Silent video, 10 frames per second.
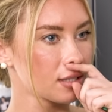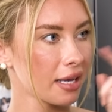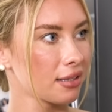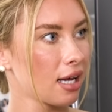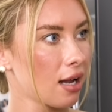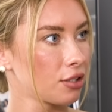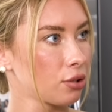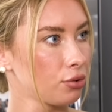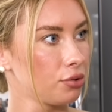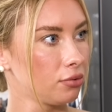psychic that I
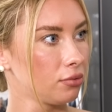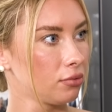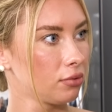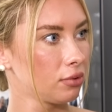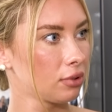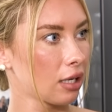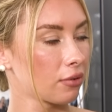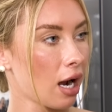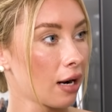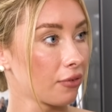told you
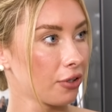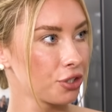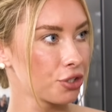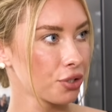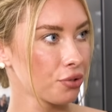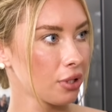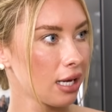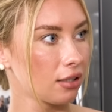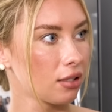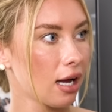that I referred you to,
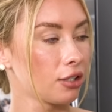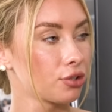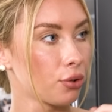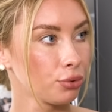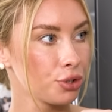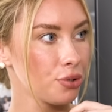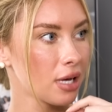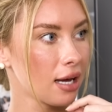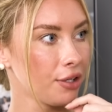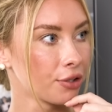like, had told you
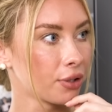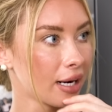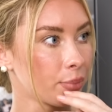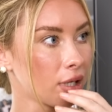that your grandpa?